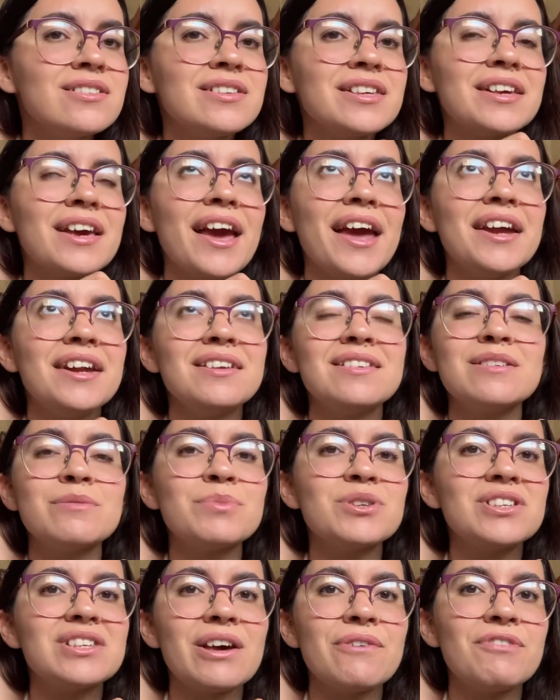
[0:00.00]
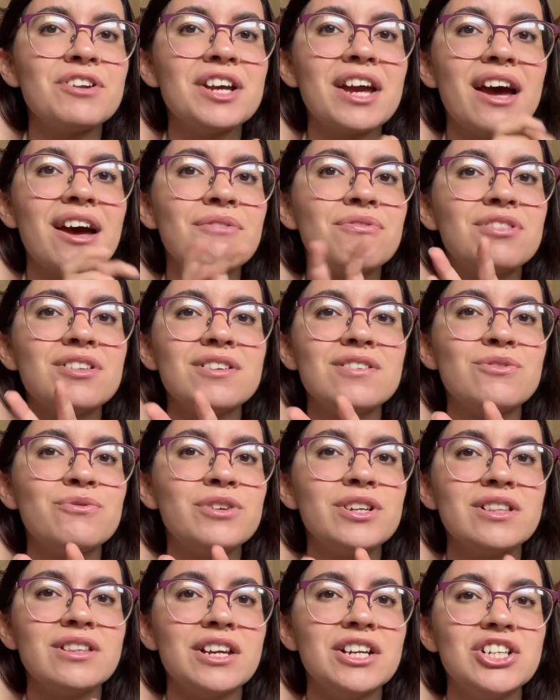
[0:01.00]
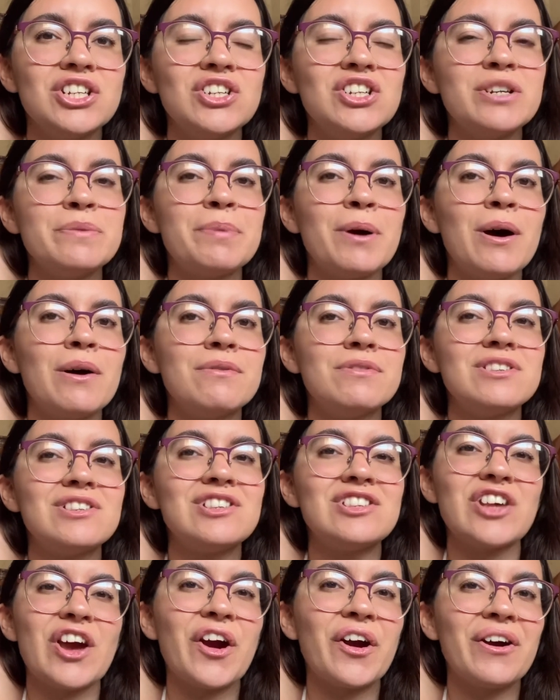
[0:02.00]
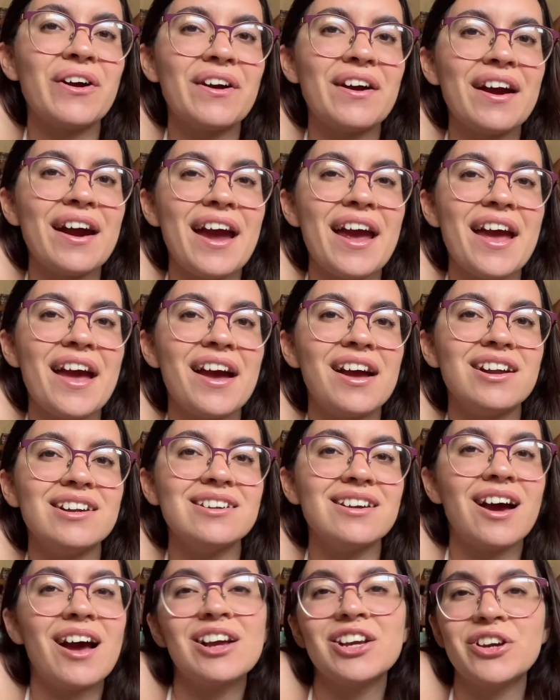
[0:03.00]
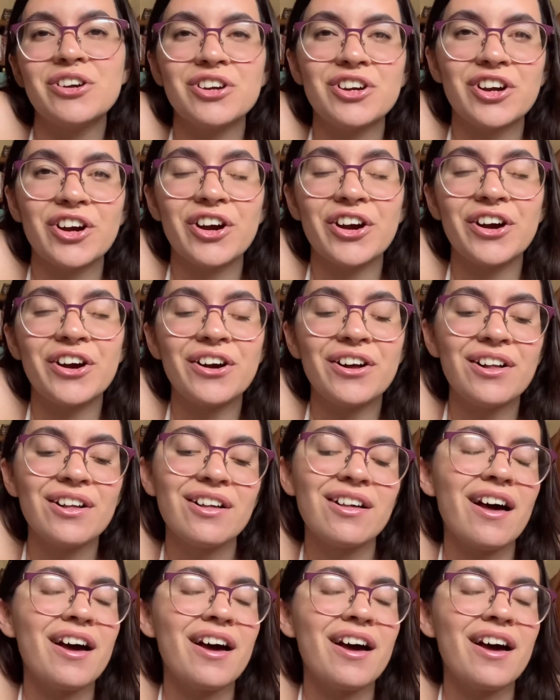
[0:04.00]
Hades and Persephone have this relationship of sir and a good girl.